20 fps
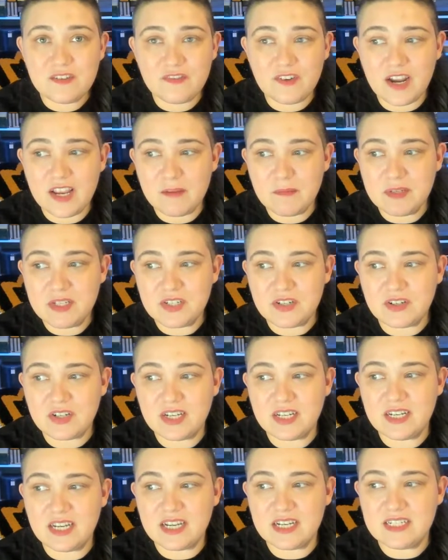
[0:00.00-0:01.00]
fragments are
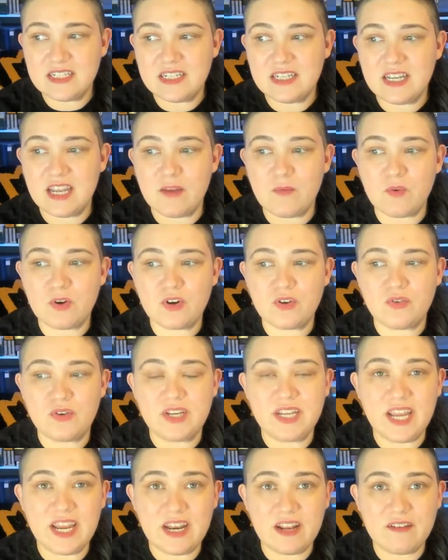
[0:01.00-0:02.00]
connected and we're
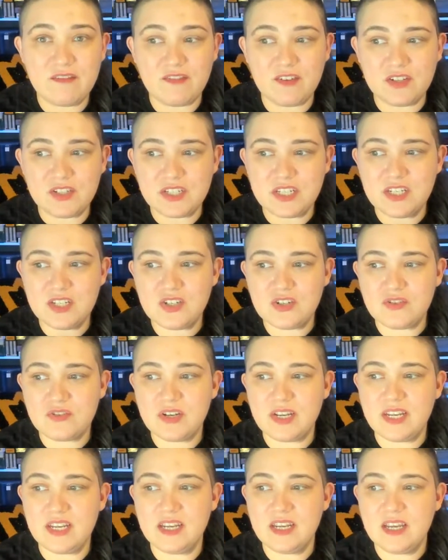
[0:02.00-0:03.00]
creating false
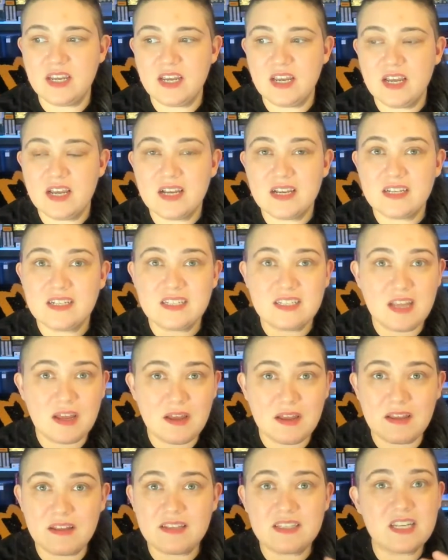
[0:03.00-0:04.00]
history.
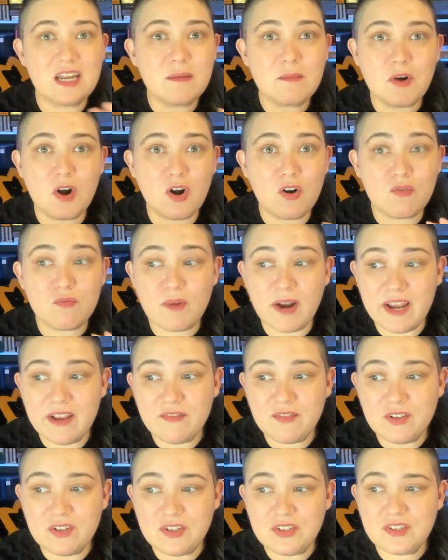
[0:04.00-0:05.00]
Some are
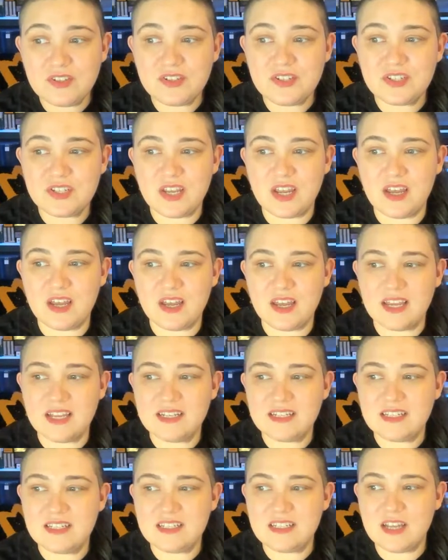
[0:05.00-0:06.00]
rivals,
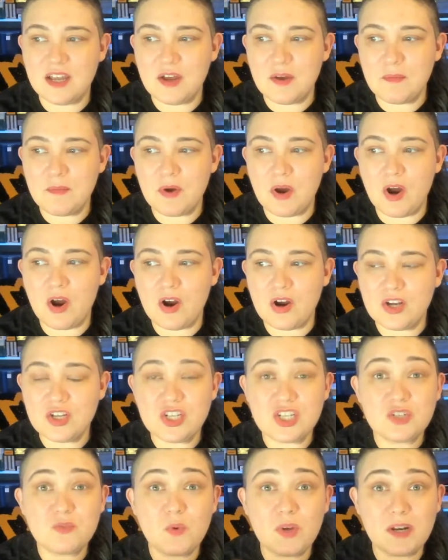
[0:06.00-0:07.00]
and some
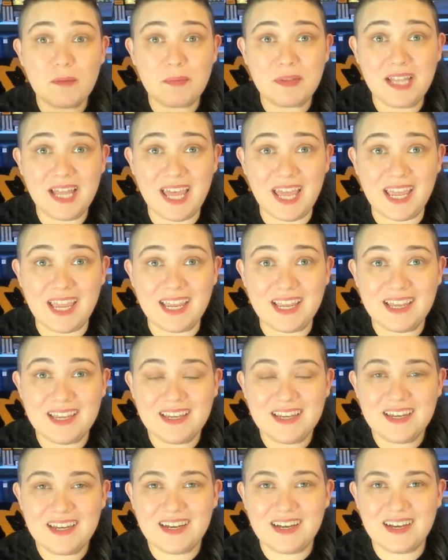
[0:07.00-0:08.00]
just want to play.
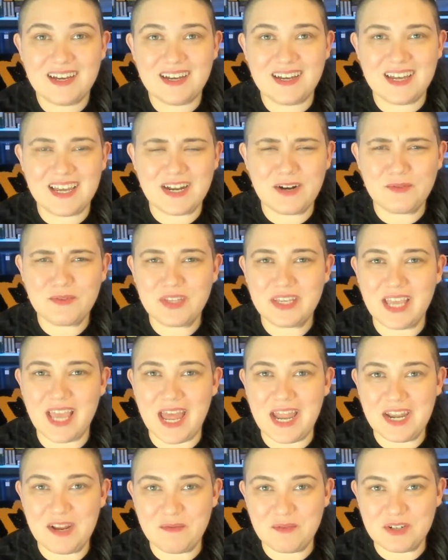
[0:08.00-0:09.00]
I don't think
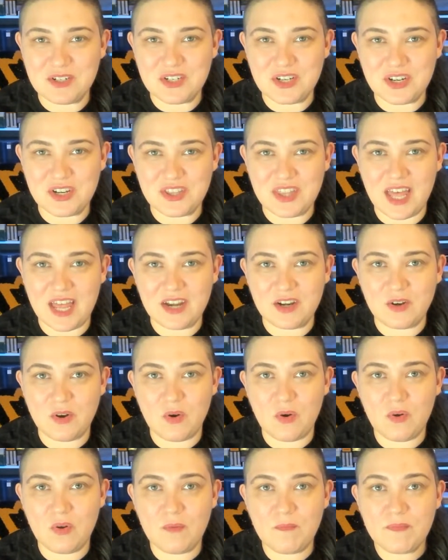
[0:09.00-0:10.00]
anyone took that
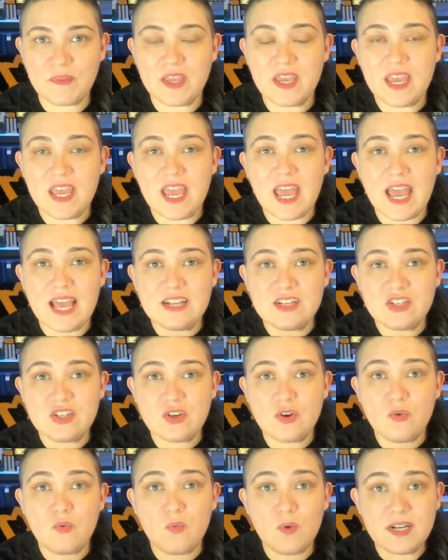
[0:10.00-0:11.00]
goal. And
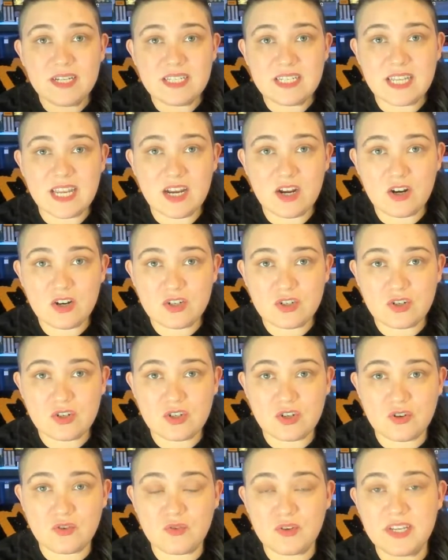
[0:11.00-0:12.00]
so once characters
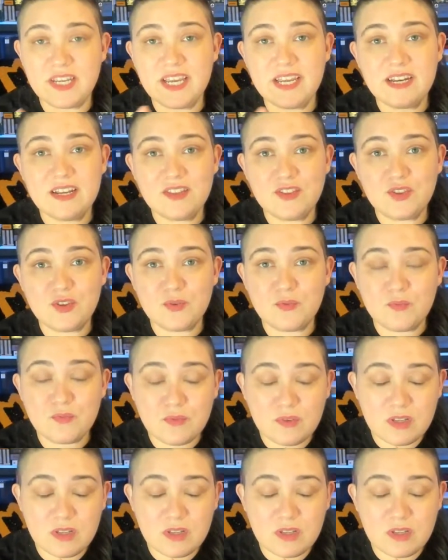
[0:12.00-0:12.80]
are created, the